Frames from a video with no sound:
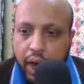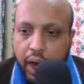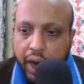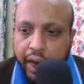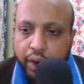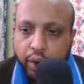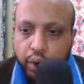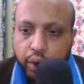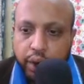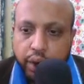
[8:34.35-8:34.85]

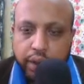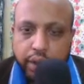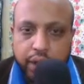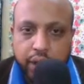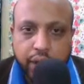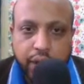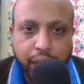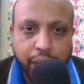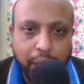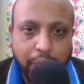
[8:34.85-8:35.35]
I know this
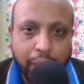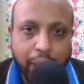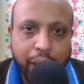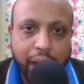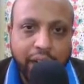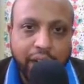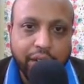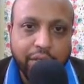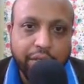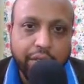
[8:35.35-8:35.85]
is a
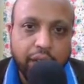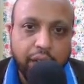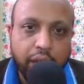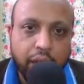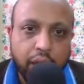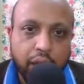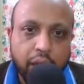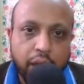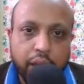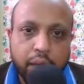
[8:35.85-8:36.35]

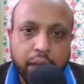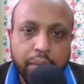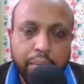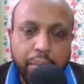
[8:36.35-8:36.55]
comparatively little